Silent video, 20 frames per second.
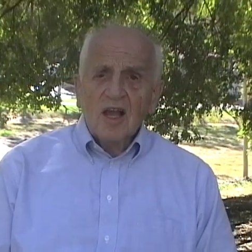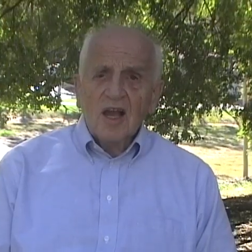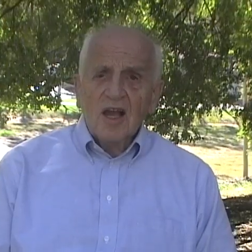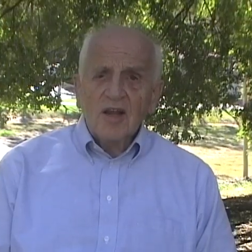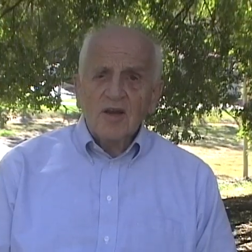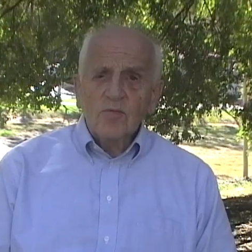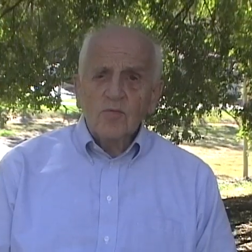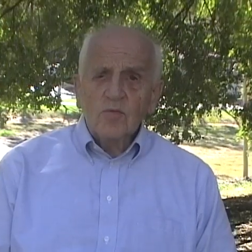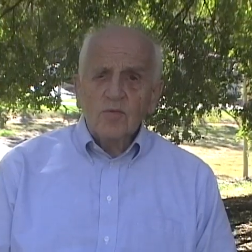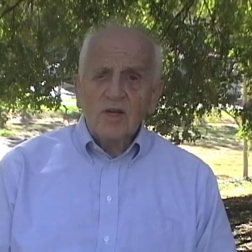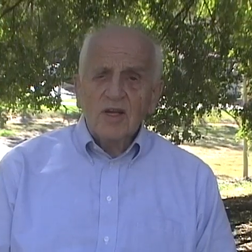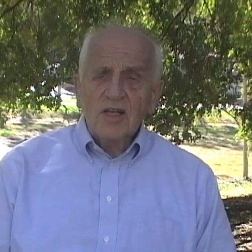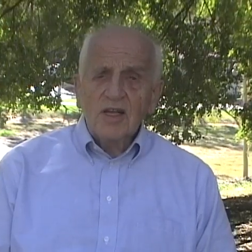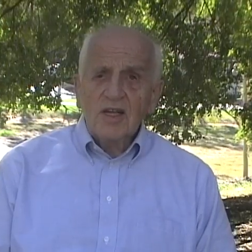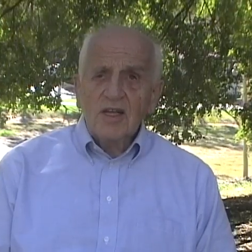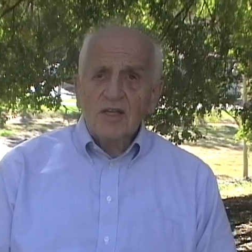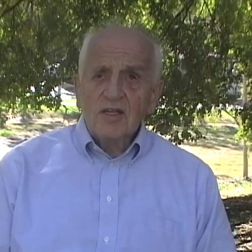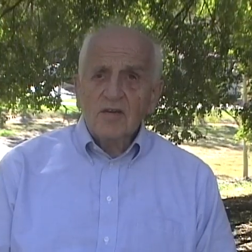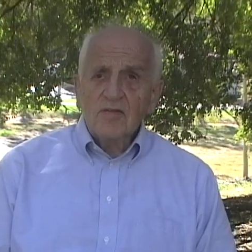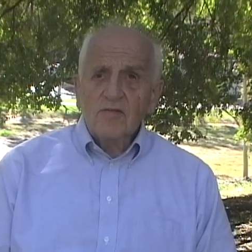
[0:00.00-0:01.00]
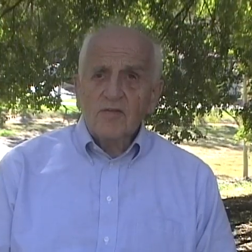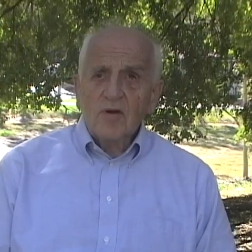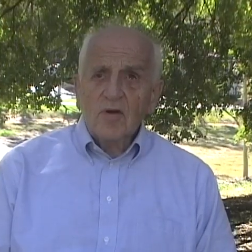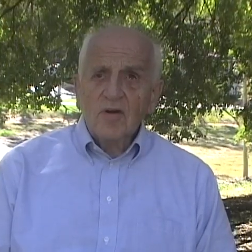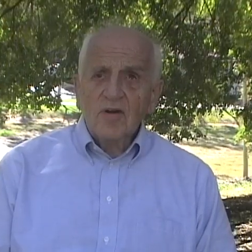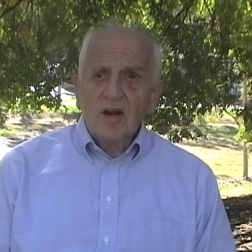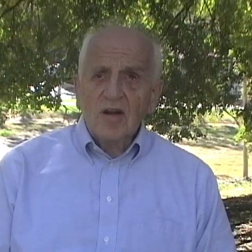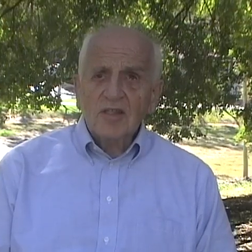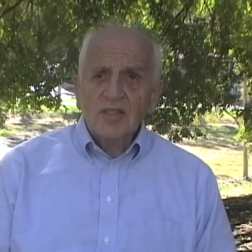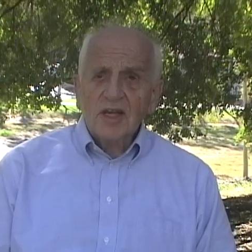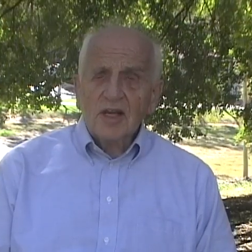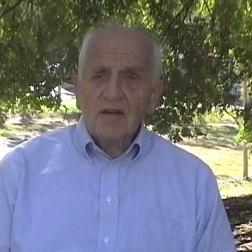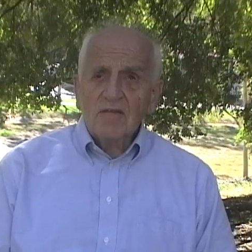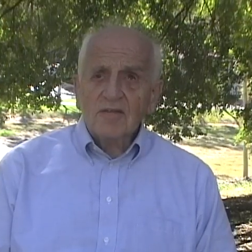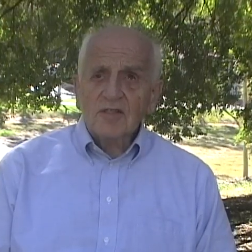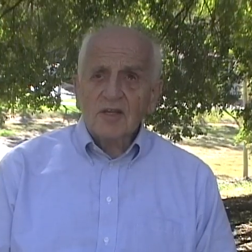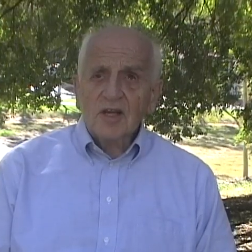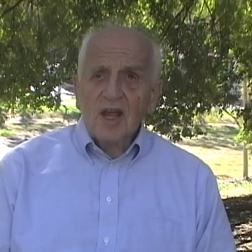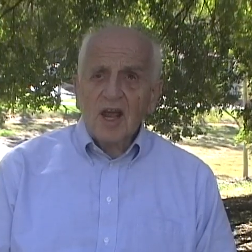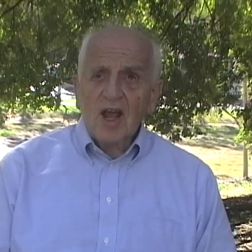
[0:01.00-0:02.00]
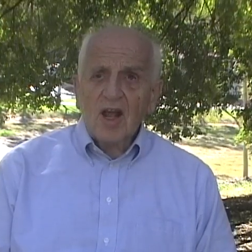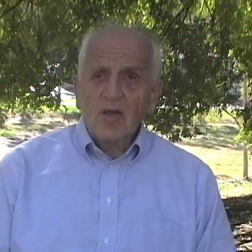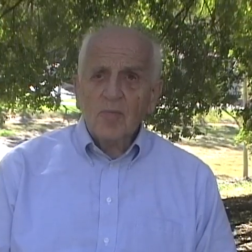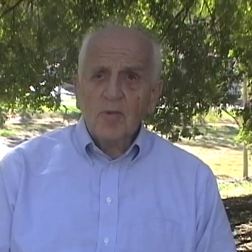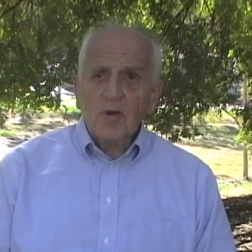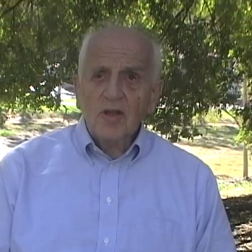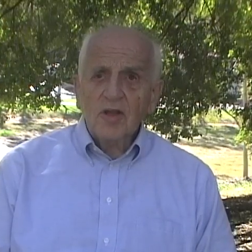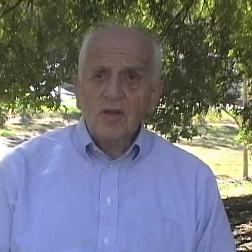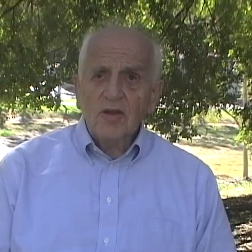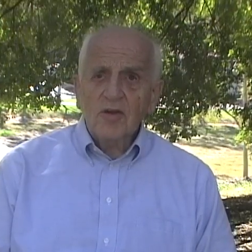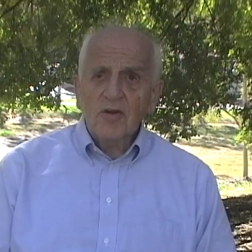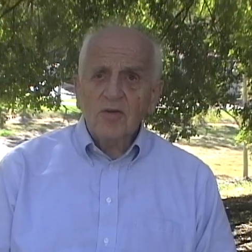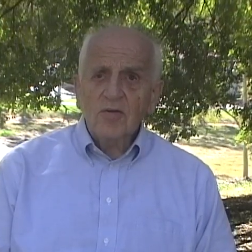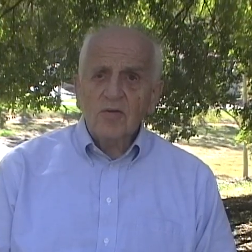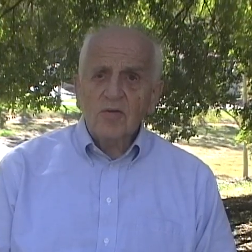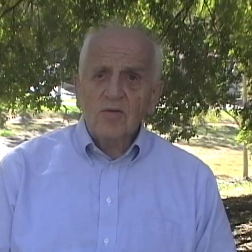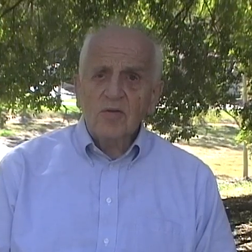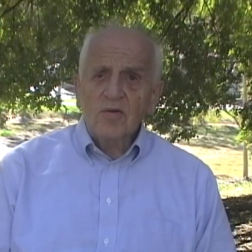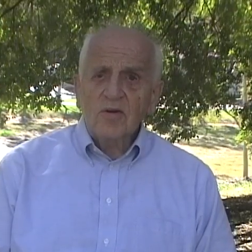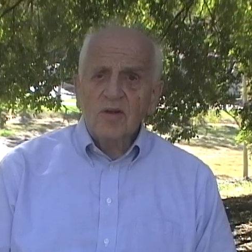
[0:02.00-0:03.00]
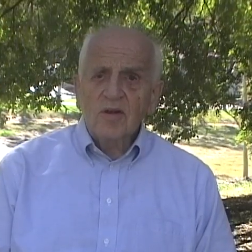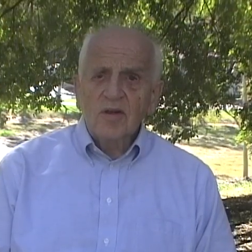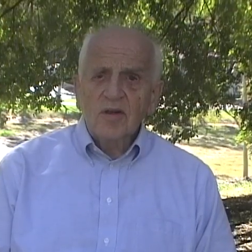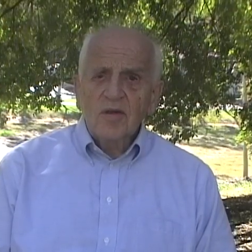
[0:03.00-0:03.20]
and we devote ourselves to helping you